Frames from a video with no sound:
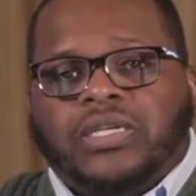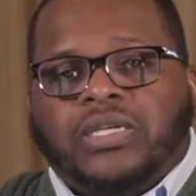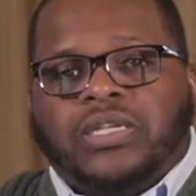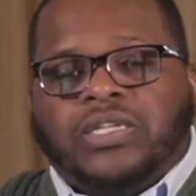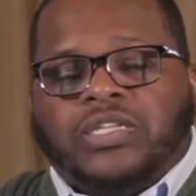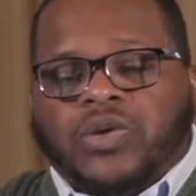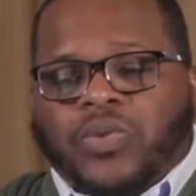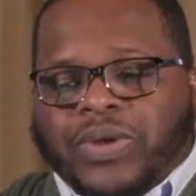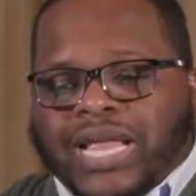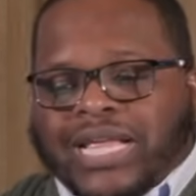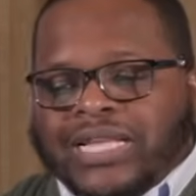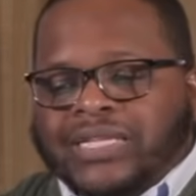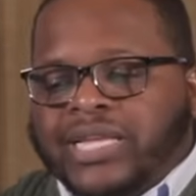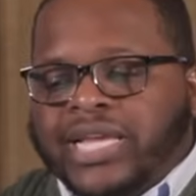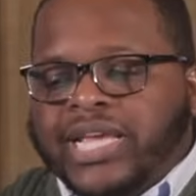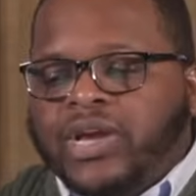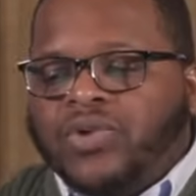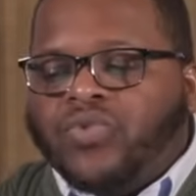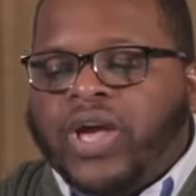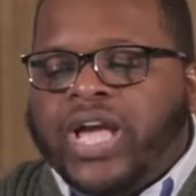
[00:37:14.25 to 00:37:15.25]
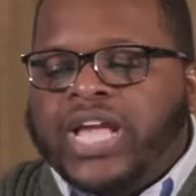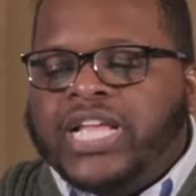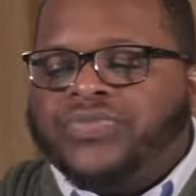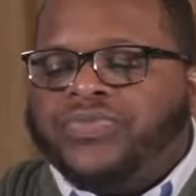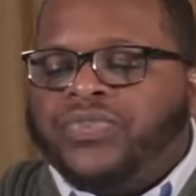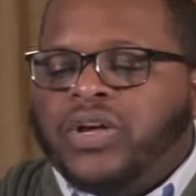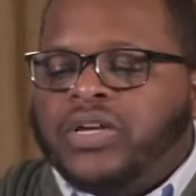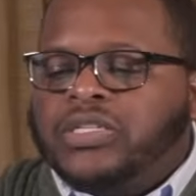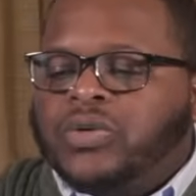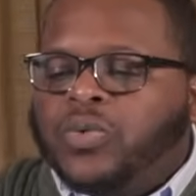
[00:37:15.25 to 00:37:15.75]
So when Isaiah writes,
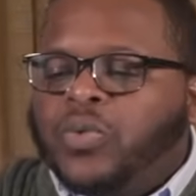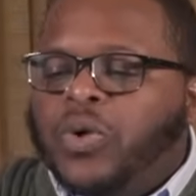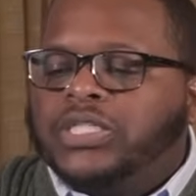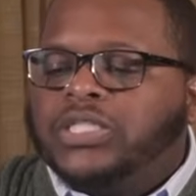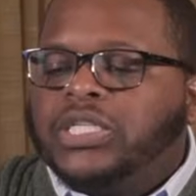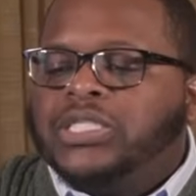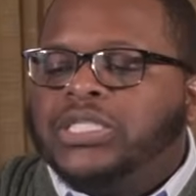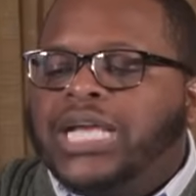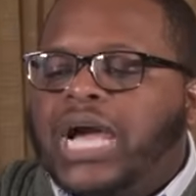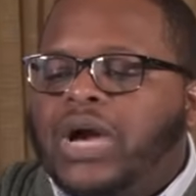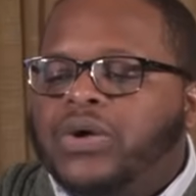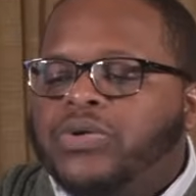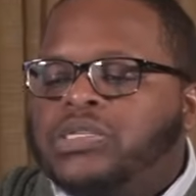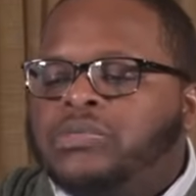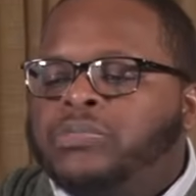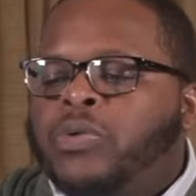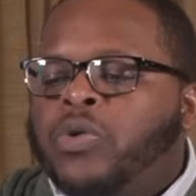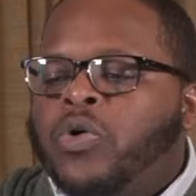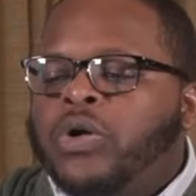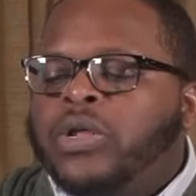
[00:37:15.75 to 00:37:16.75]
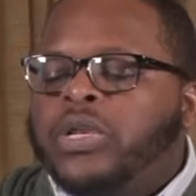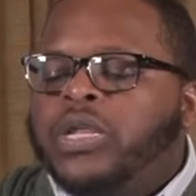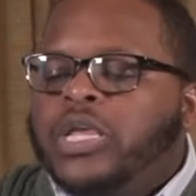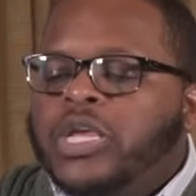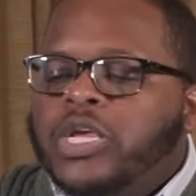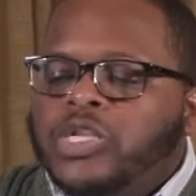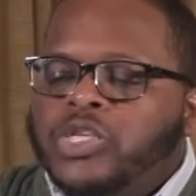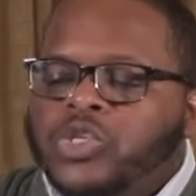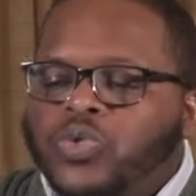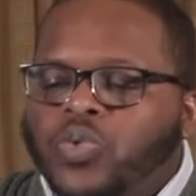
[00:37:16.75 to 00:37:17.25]
for, To us a child is born,
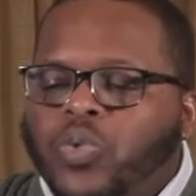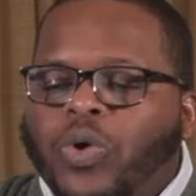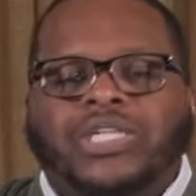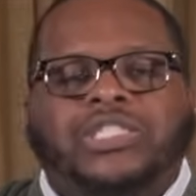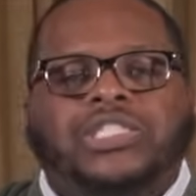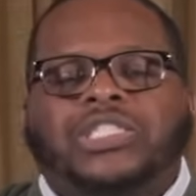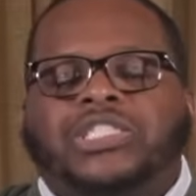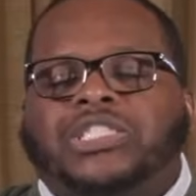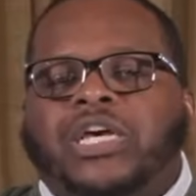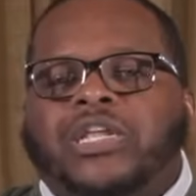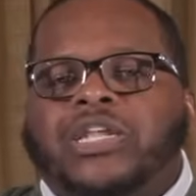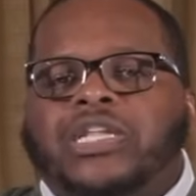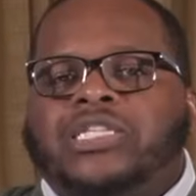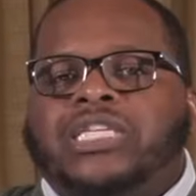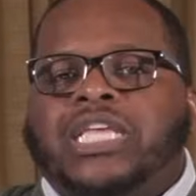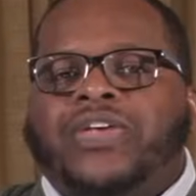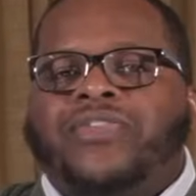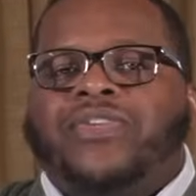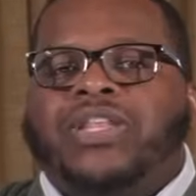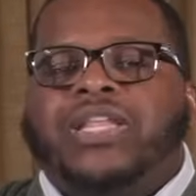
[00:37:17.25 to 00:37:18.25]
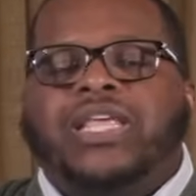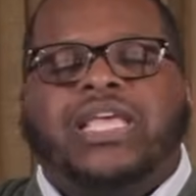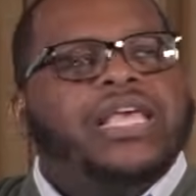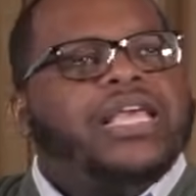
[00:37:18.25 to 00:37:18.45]
to us a son is given,